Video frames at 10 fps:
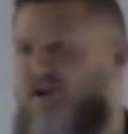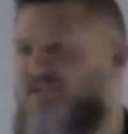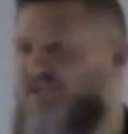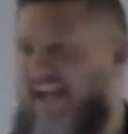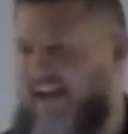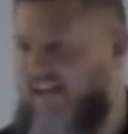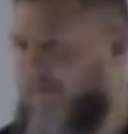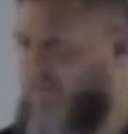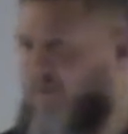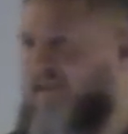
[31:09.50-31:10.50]
She'd had a
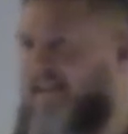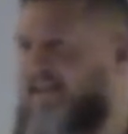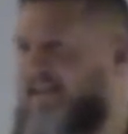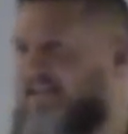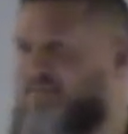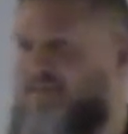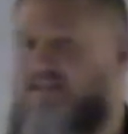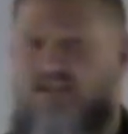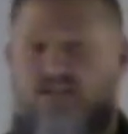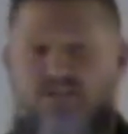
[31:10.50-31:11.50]
couple kids, but
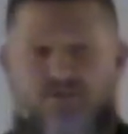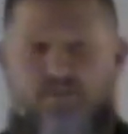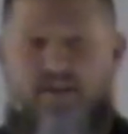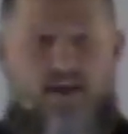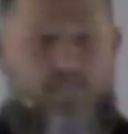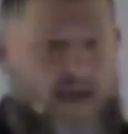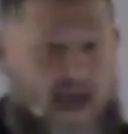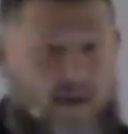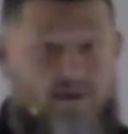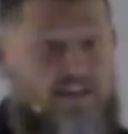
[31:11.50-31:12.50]
she'd been in a bad
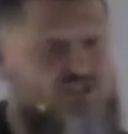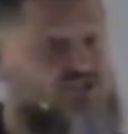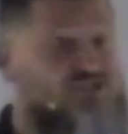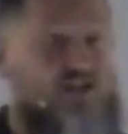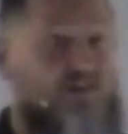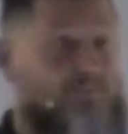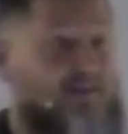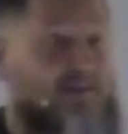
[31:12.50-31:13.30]
relationship and